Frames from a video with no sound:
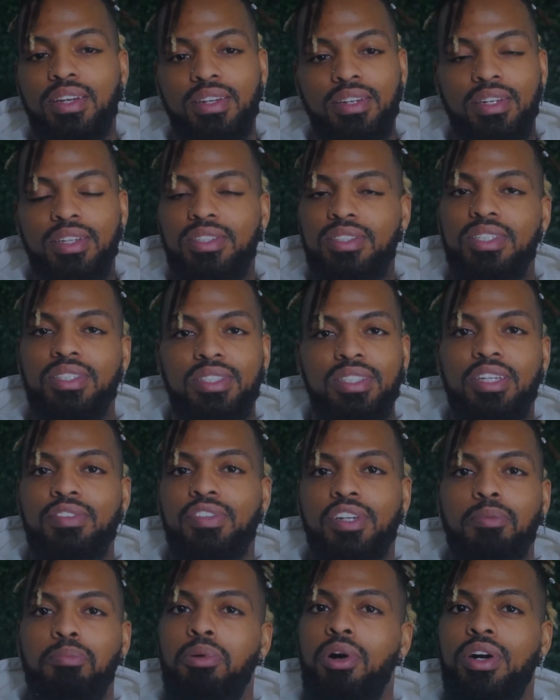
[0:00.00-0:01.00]
this isn't
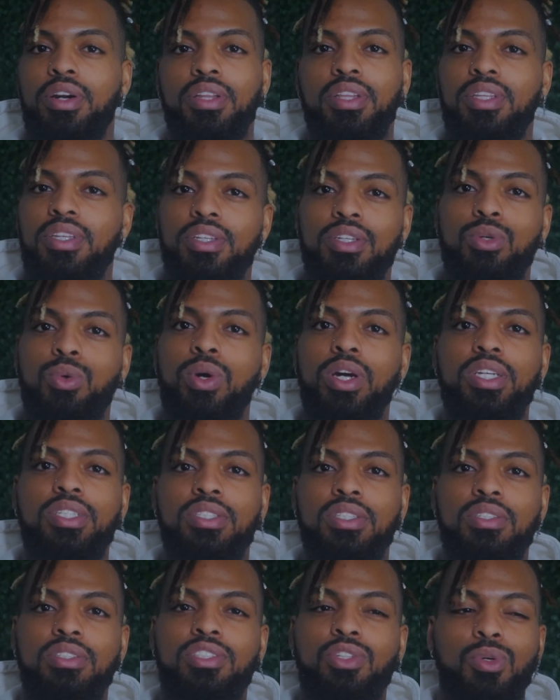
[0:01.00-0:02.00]
even a part of the
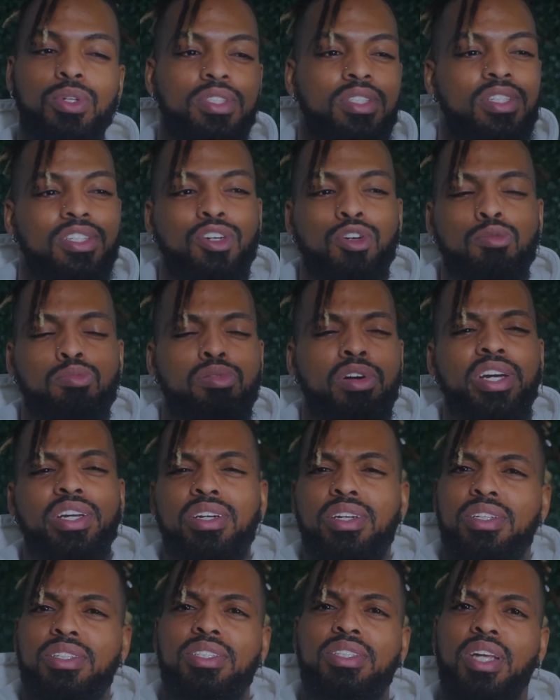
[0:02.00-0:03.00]
equation. So it's a
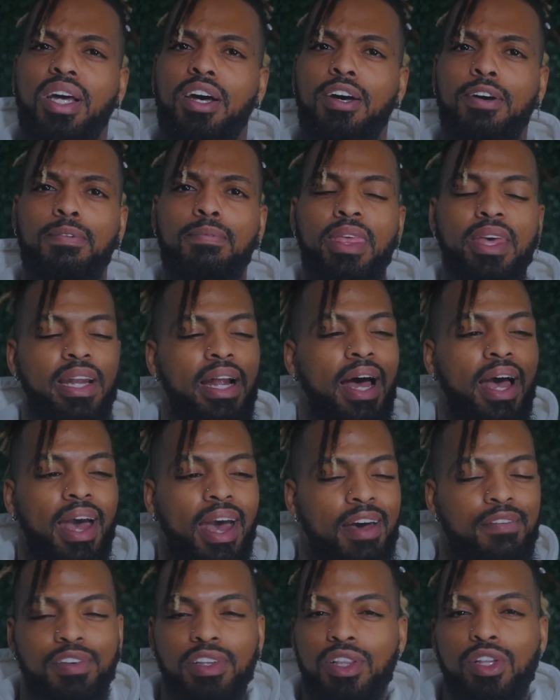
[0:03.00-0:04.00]
no-brainer to stop. And I
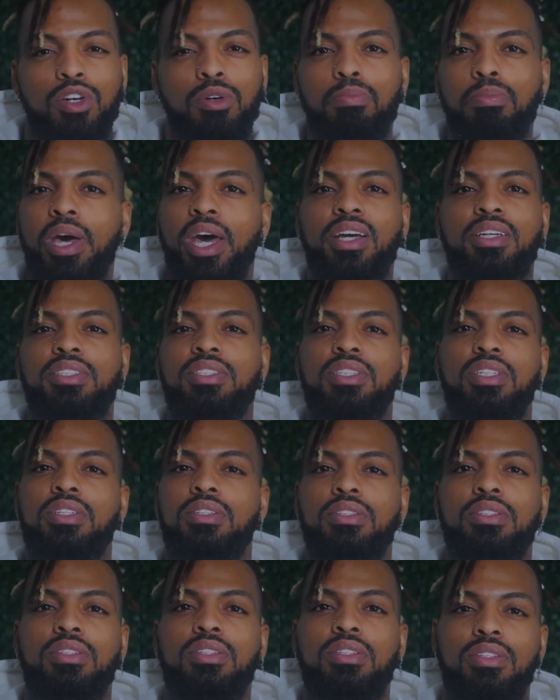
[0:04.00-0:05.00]
haven't looked back
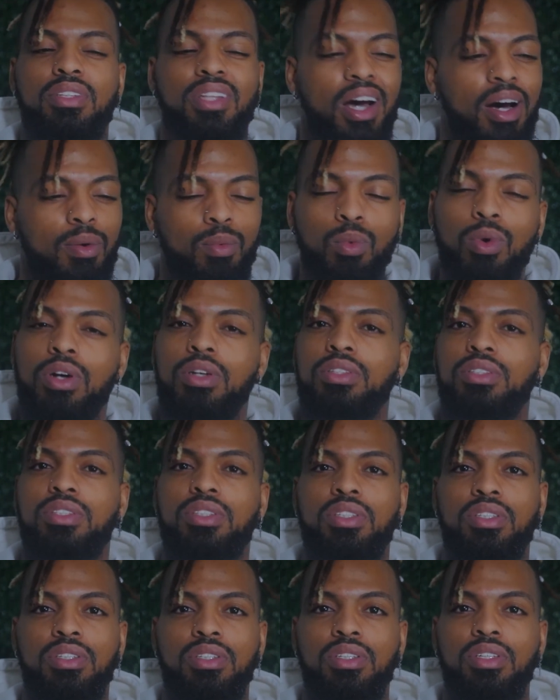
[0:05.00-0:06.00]
since, not
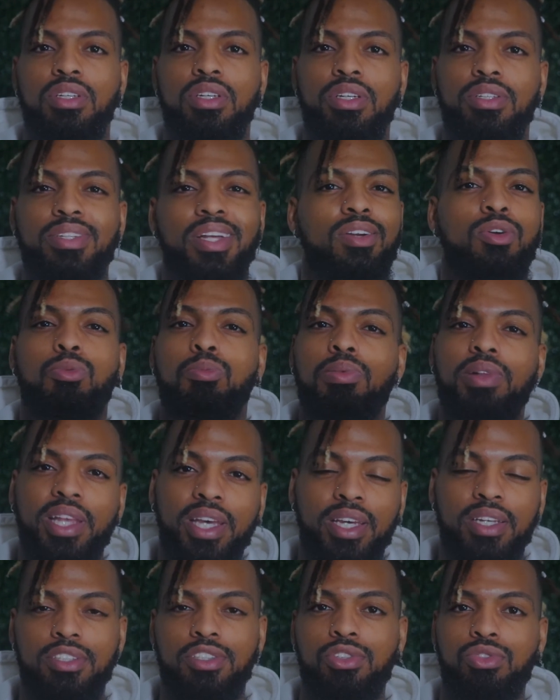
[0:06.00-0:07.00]
once. And I don't
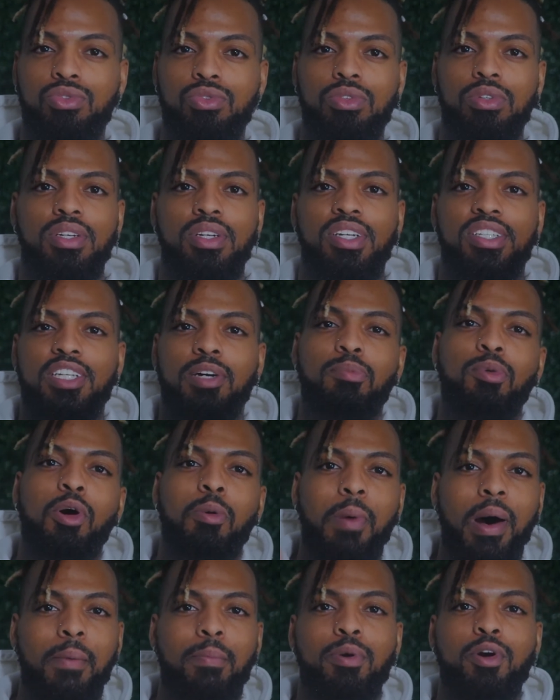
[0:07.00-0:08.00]
plan to, because I'm on
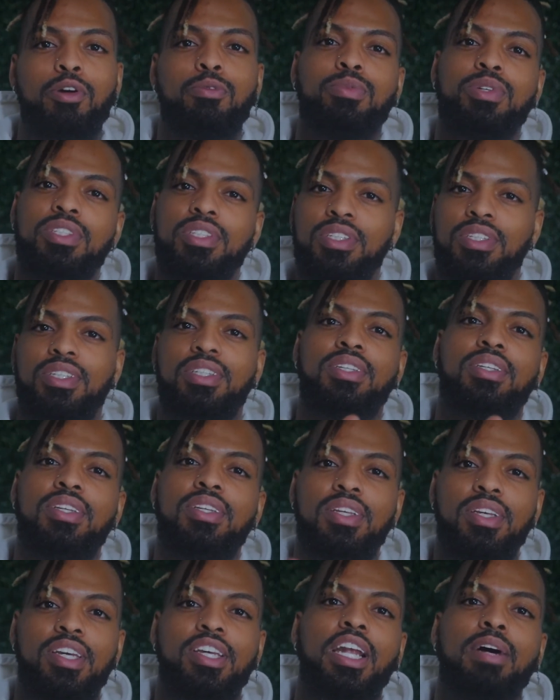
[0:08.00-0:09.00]
my purpose
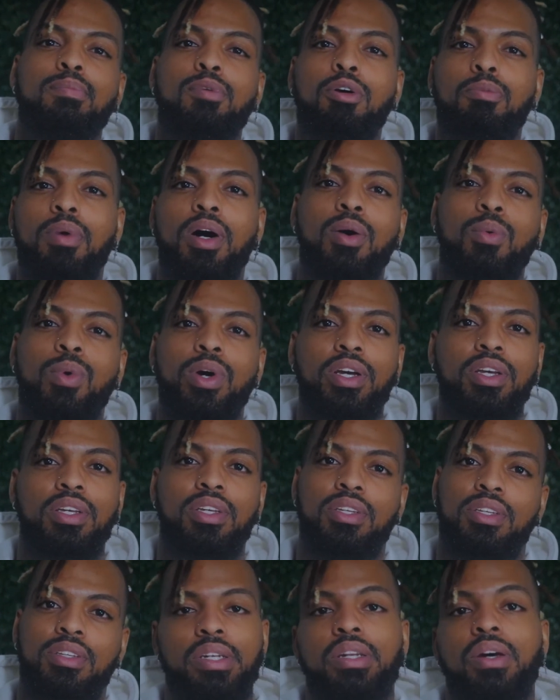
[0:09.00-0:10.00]
and I'm on my way.
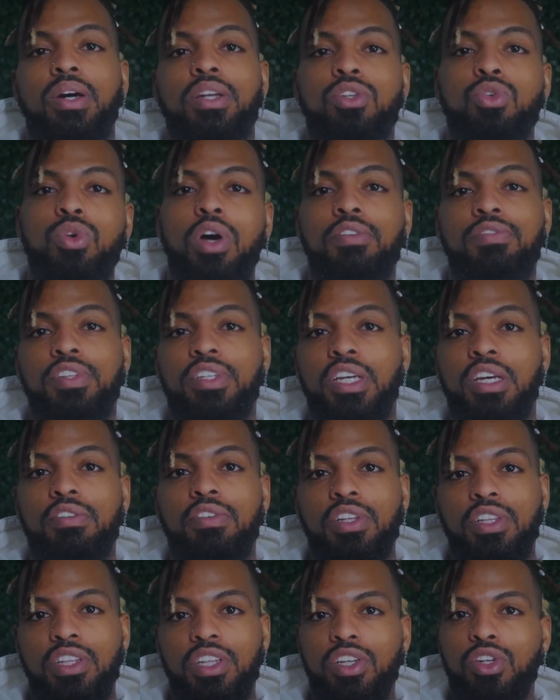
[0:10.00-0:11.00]
Now, I do have to give
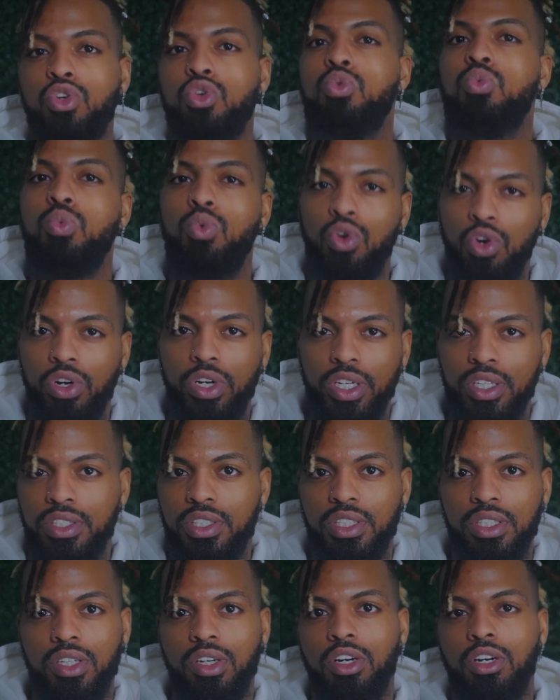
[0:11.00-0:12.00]
a little warning
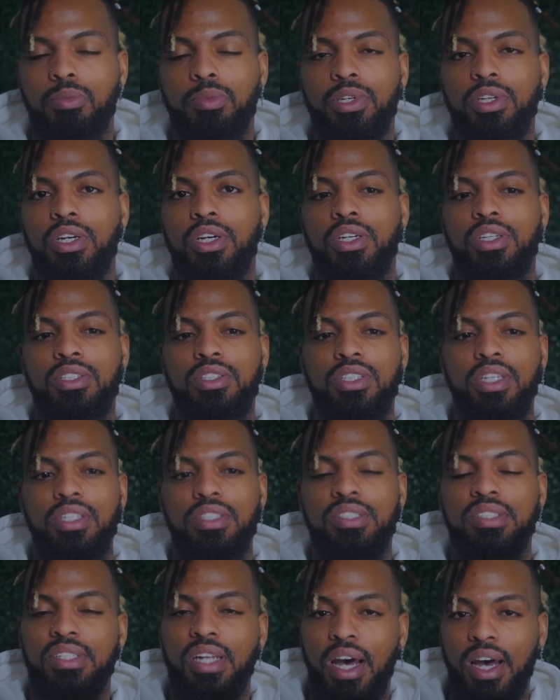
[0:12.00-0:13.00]
to y'all because
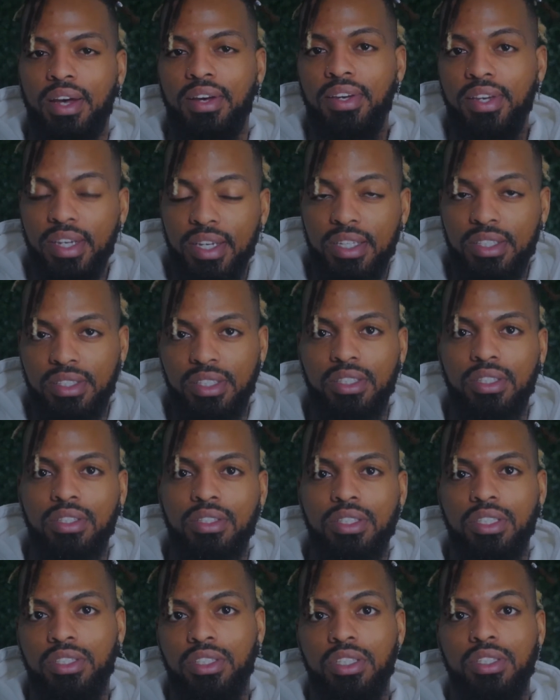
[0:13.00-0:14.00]
it's not easy
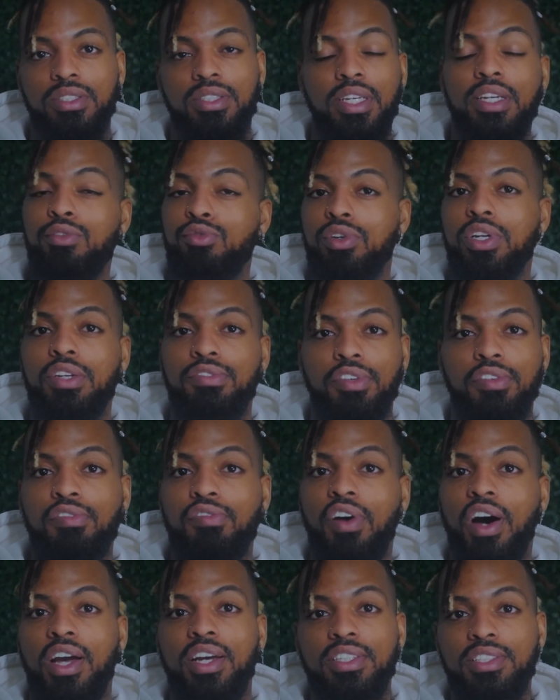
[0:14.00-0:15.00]
to just get rid of a
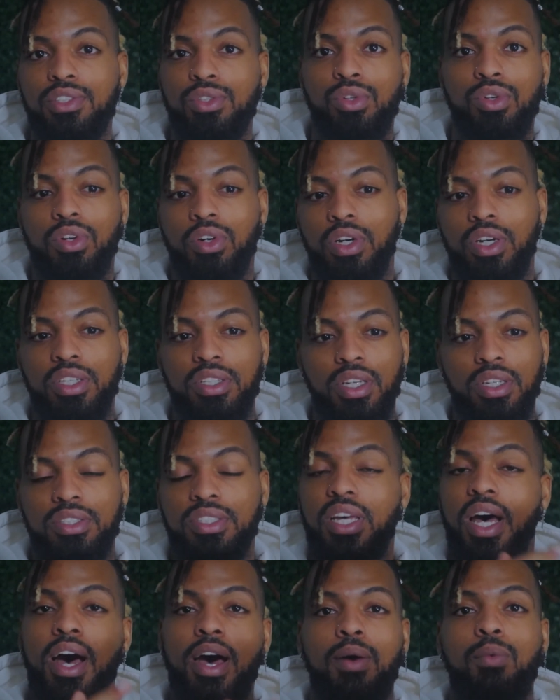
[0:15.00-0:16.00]
vice or a
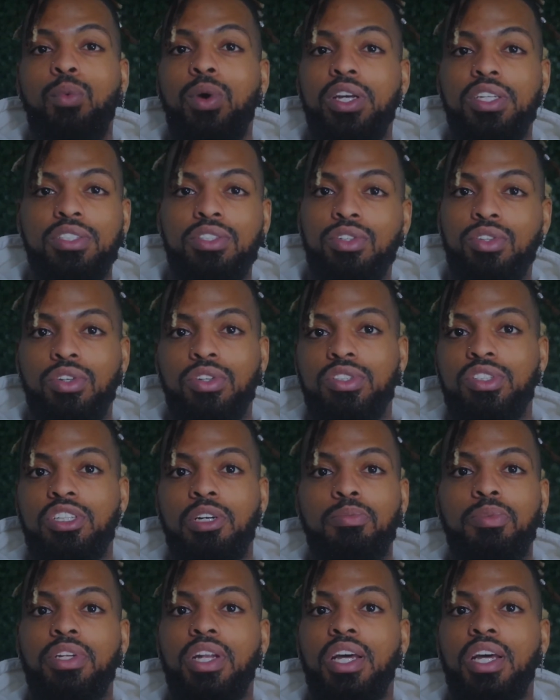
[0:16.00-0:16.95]
time waster or something